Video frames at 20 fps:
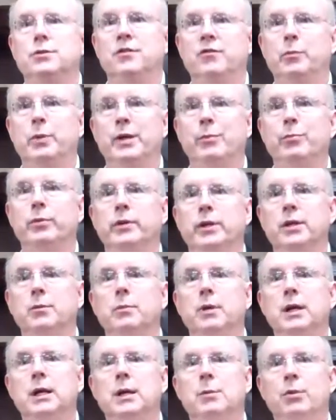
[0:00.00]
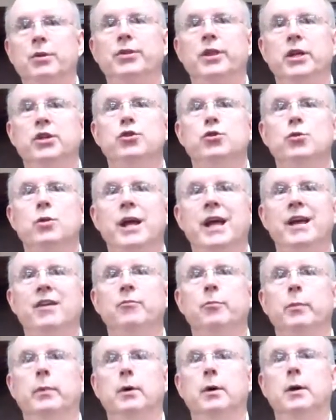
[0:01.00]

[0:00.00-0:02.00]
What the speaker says: of people in them, but they do have